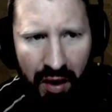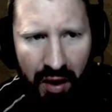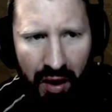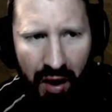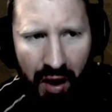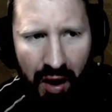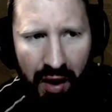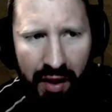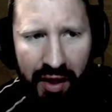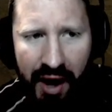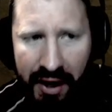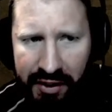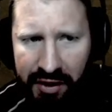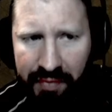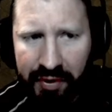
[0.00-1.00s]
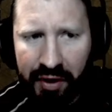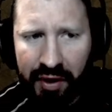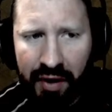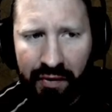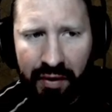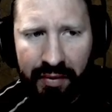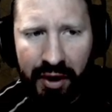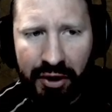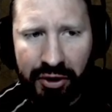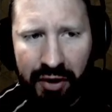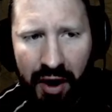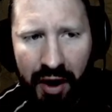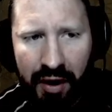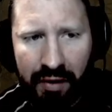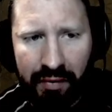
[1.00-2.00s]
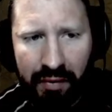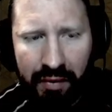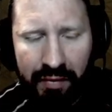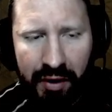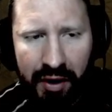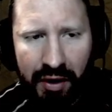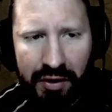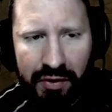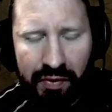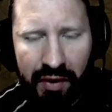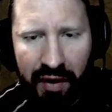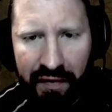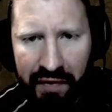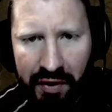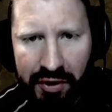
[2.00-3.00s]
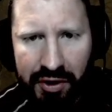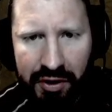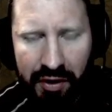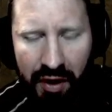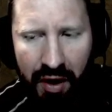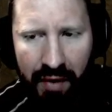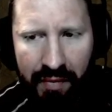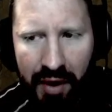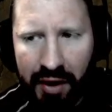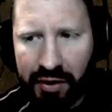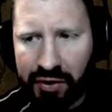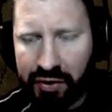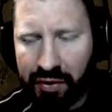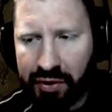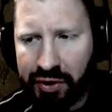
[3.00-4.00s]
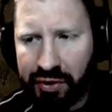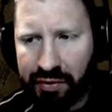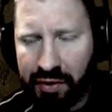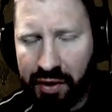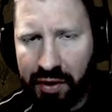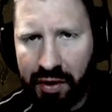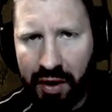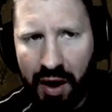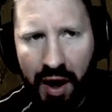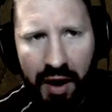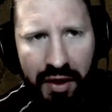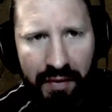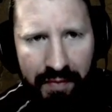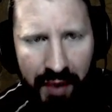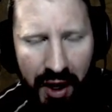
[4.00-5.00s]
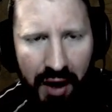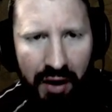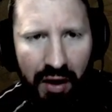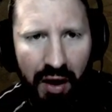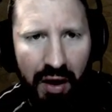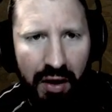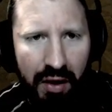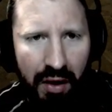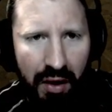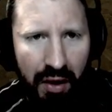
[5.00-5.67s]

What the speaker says: That's a build I wouldn't mind trying, because when I first made the Sorcerer on the beta,